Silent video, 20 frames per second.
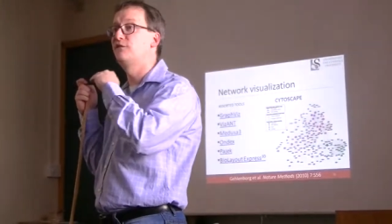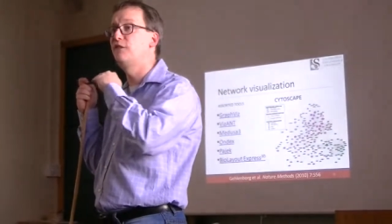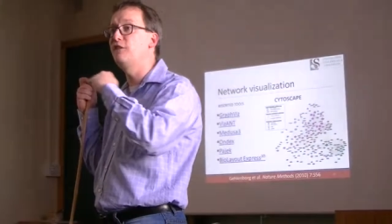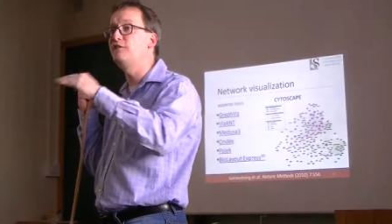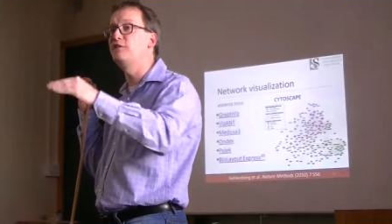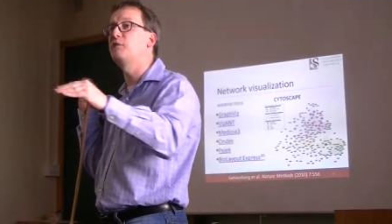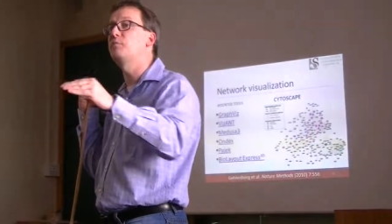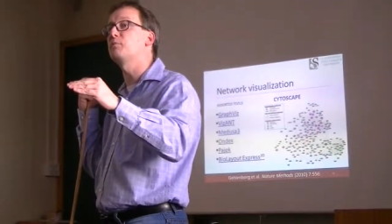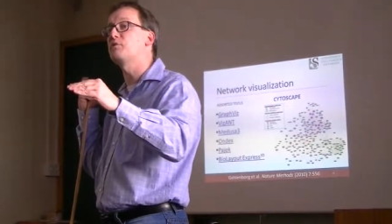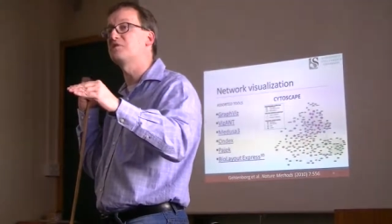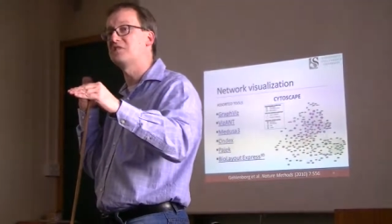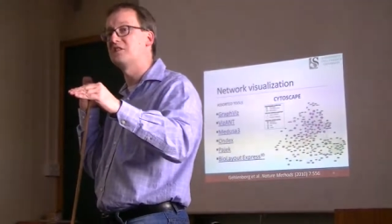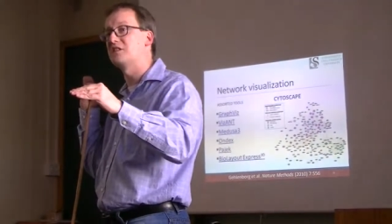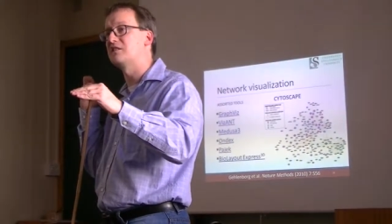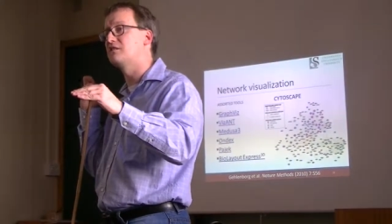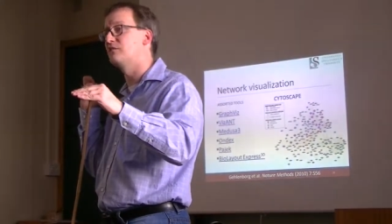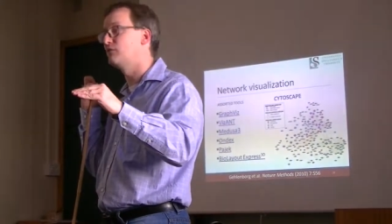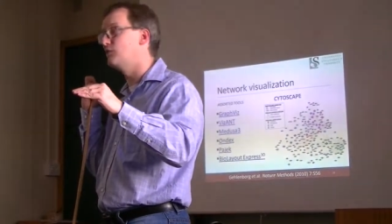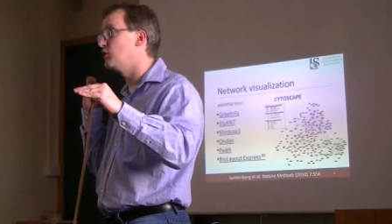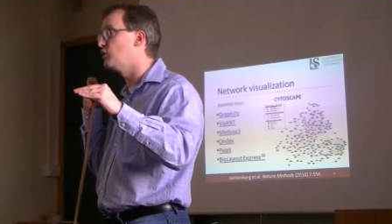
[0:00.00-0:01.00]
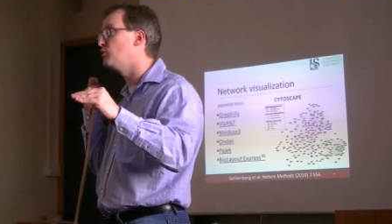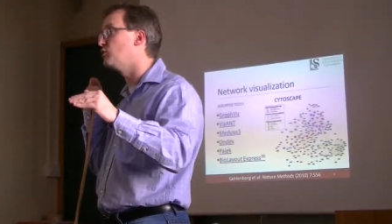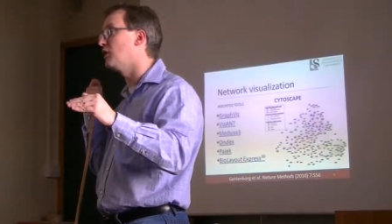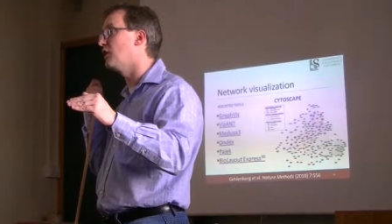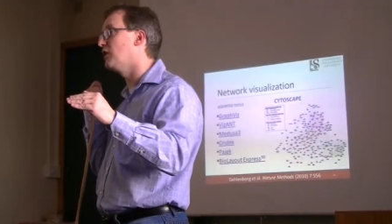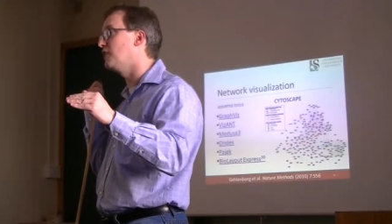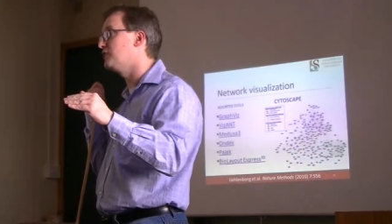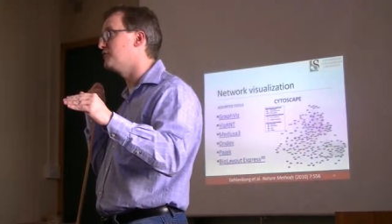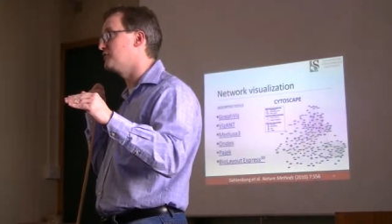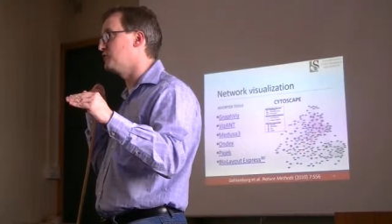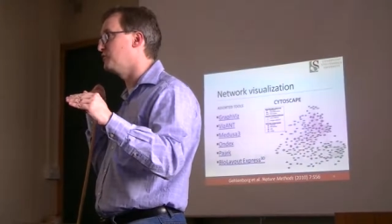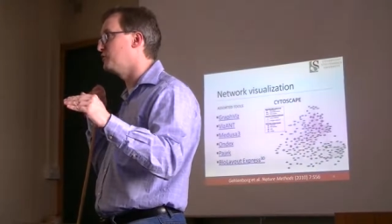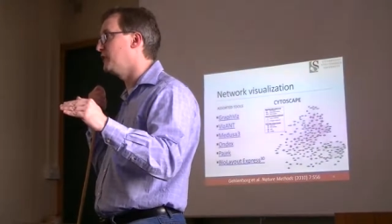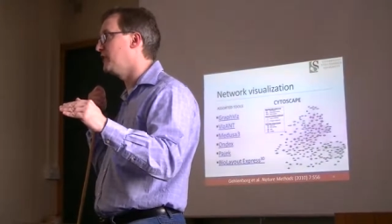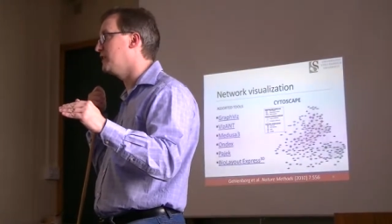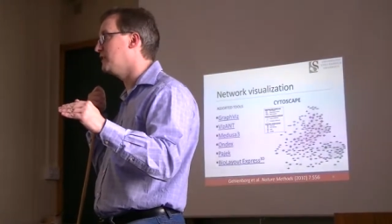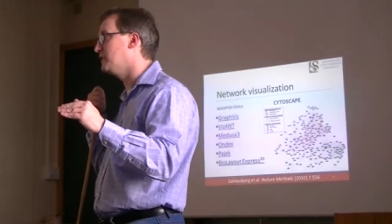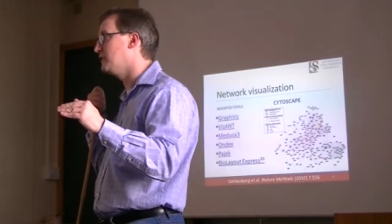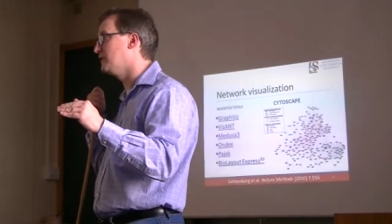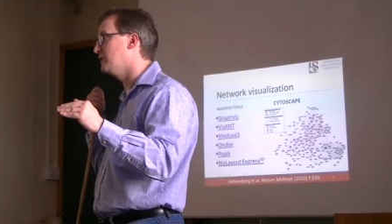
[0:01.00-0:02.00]
50% of the URLs you
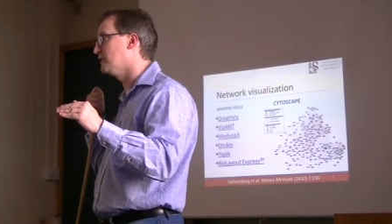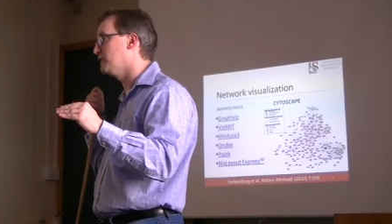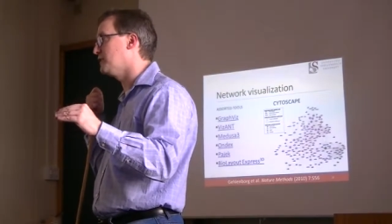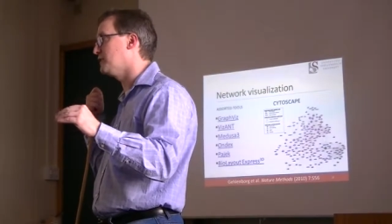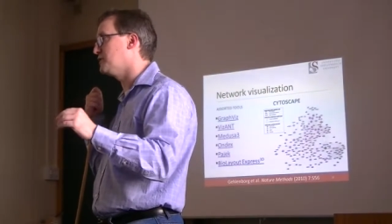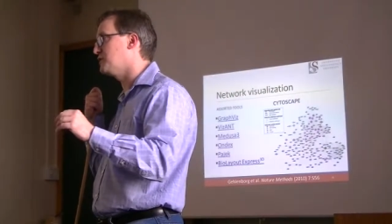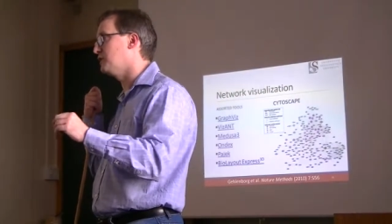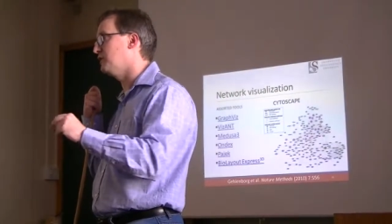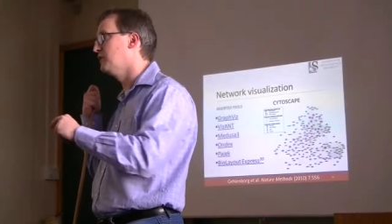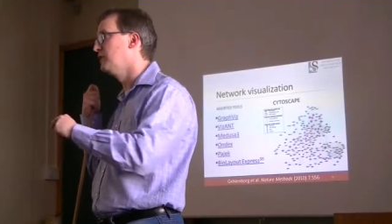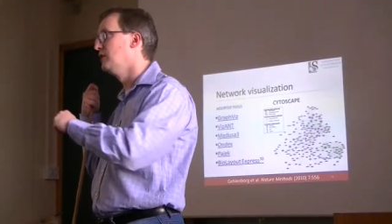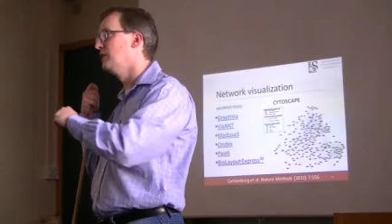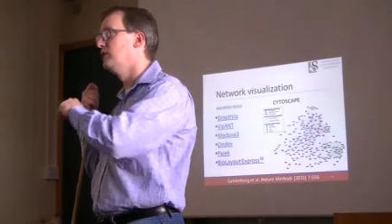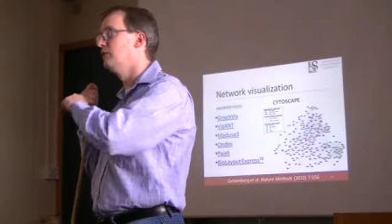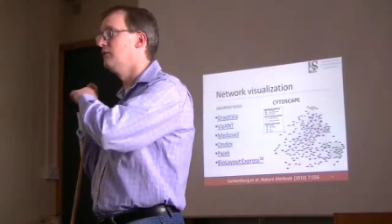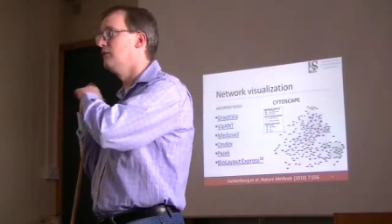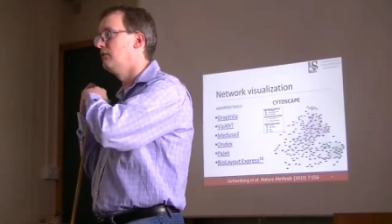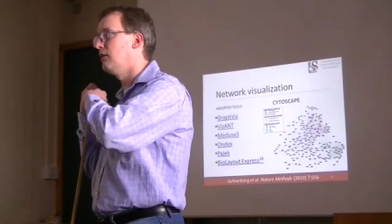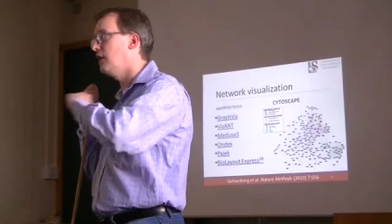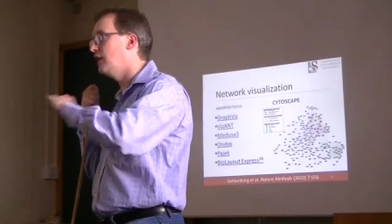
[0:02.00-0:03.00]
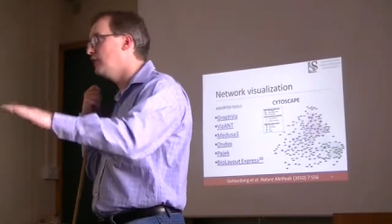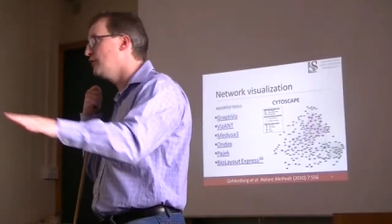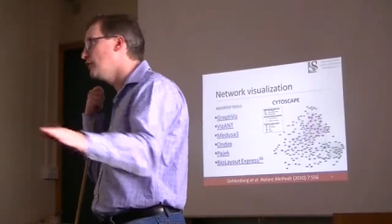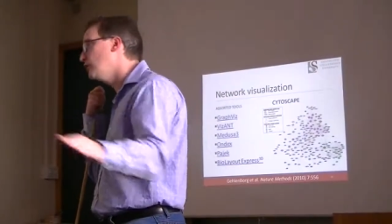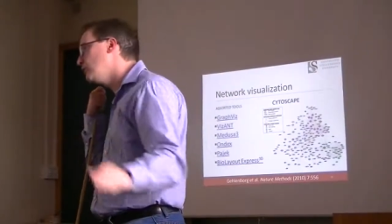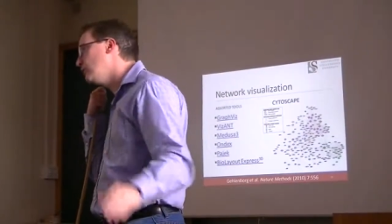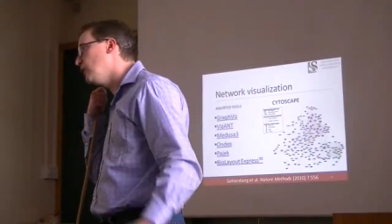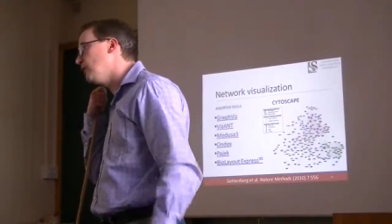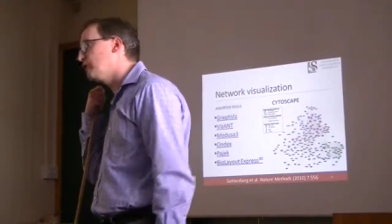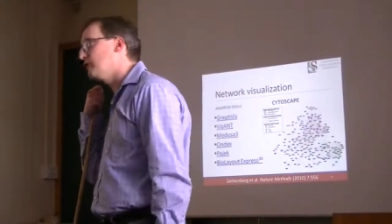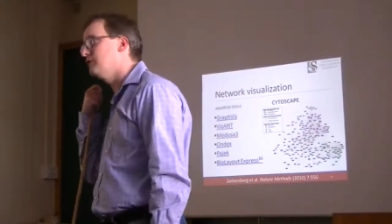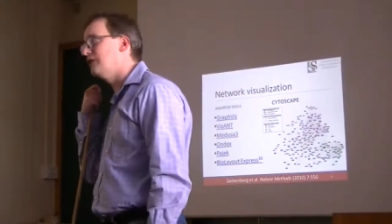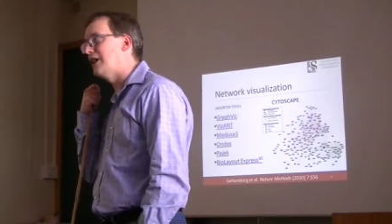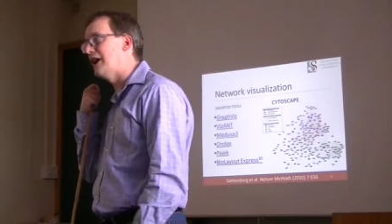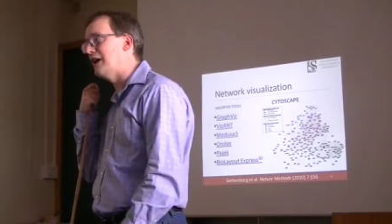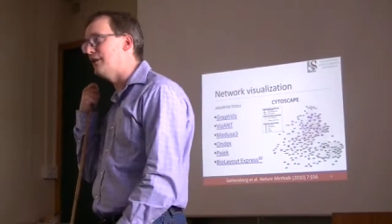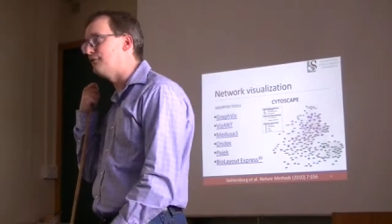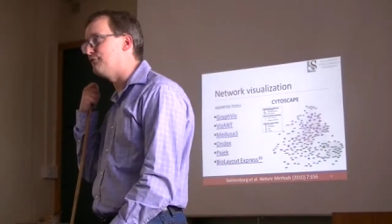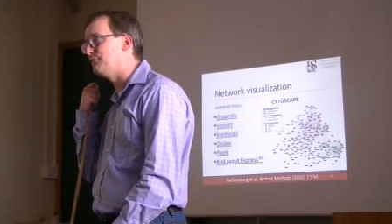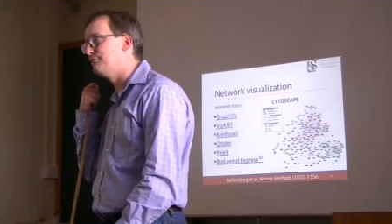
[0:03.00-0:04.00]
read in the literature are no longer
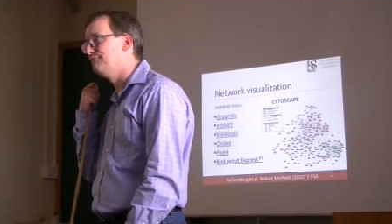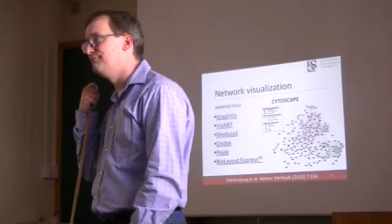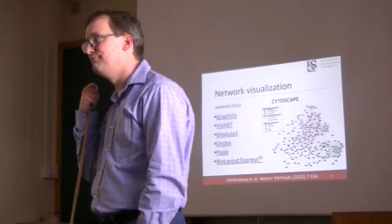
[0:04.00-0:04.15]
live.